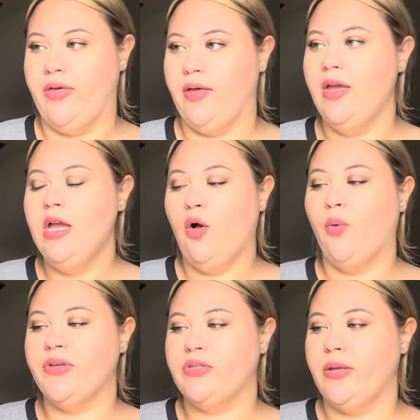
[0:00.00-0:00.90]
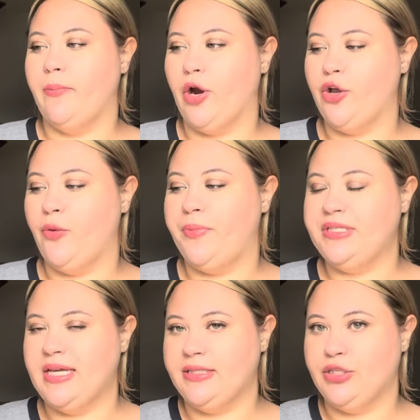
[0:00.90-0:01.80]
it was the Mario
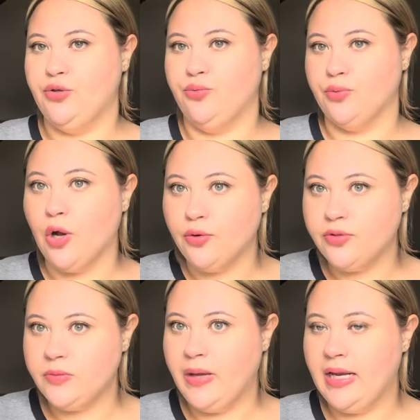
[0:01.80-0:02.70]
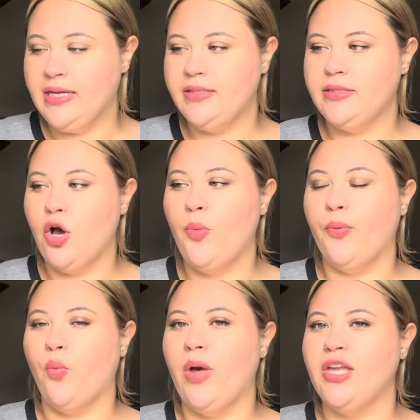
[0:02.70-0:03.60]
Badescu Rose Body Soap,
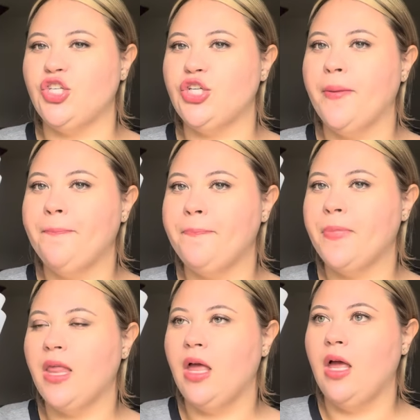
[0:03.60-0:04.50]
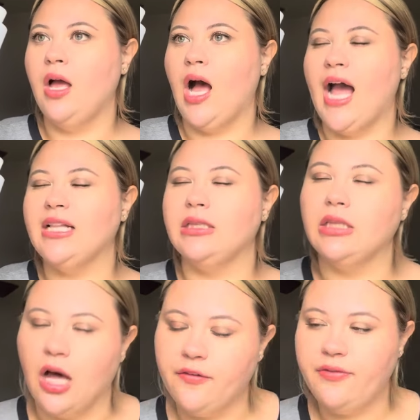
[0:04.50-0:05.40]
which I
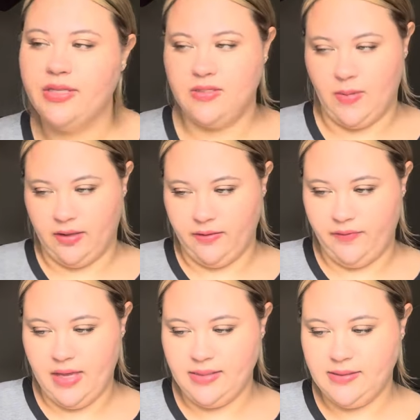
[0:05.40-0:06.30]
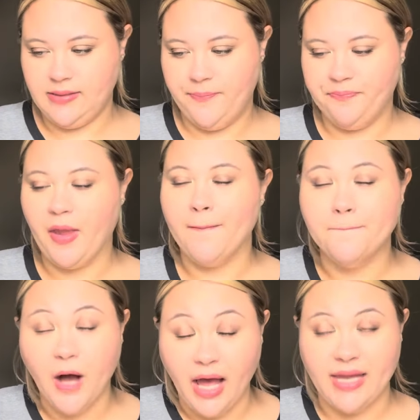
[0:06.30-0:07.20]
love the smell of this,
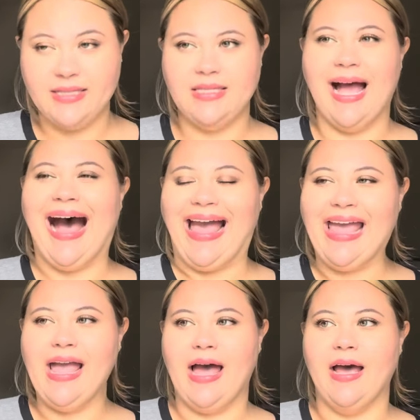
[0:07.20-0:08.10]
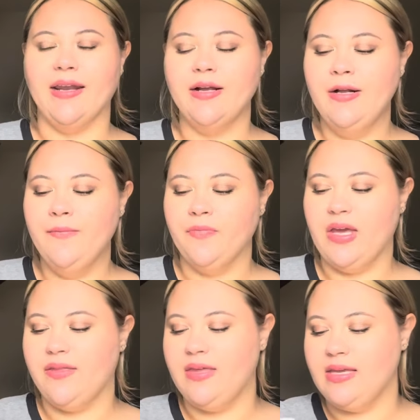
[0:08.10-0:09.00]
but I had
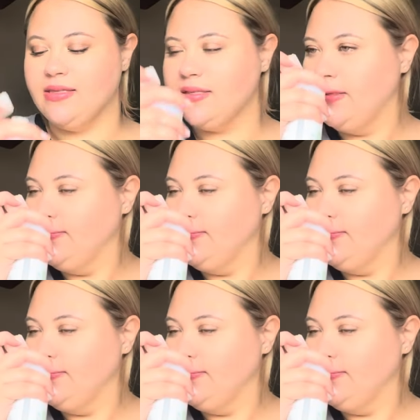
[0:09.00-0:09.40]
like these